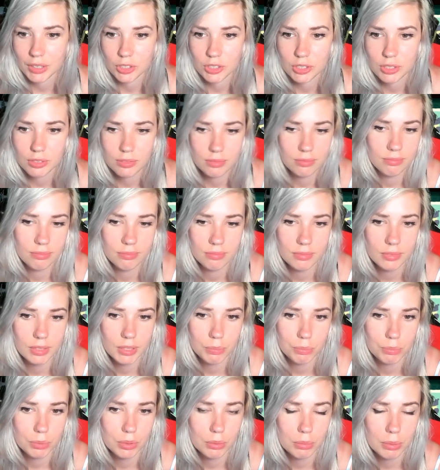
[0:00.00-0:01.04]
Just
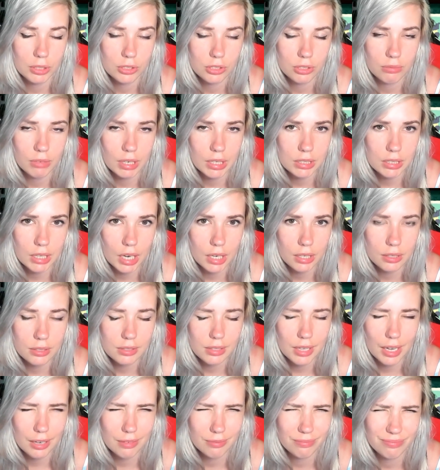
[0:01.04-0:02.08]
put a bunch of red tiles
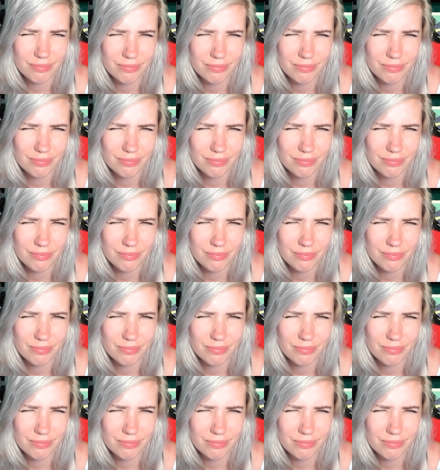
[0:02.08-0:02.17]
down.